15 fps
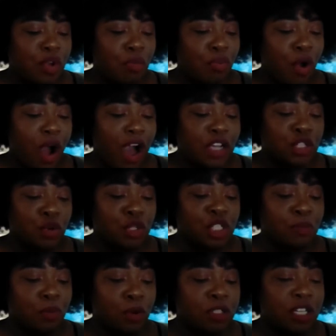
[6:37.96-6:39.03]
bra, so it's
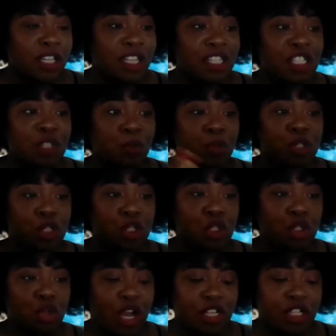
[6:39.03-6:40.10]
this is supposed to
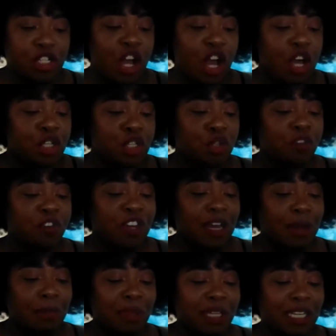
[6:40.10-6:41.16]
stretch to
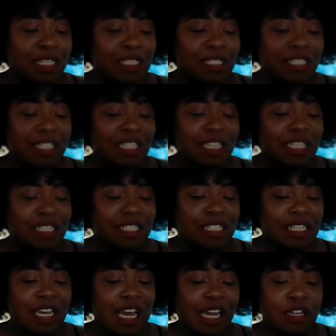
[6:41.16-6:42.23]
fit a B, C,
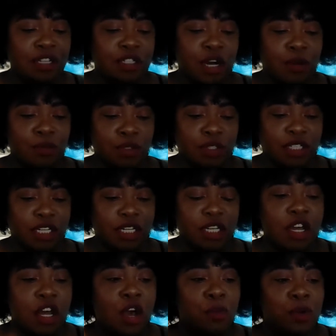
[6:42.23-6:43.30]
D, and a double D,
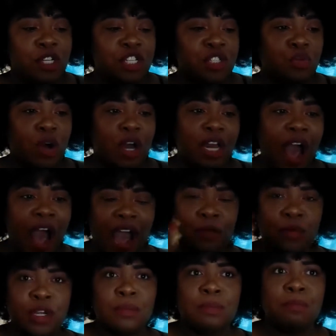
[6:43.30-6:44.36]
which is what
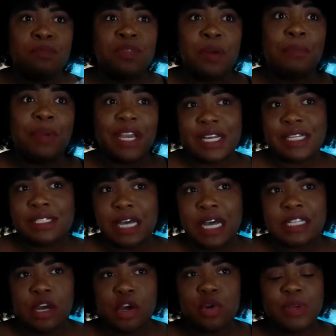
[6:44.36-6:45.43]
the biggest
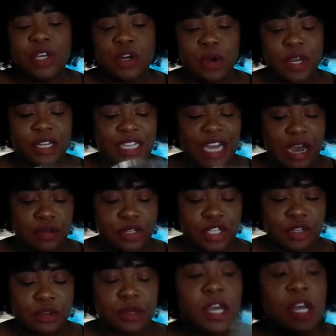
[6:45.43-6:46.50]
size I would be going down
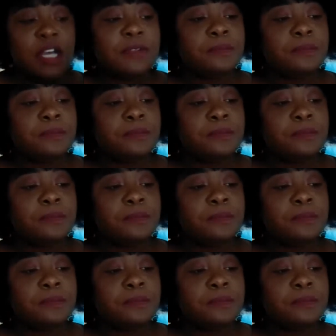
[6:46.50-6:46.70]
to.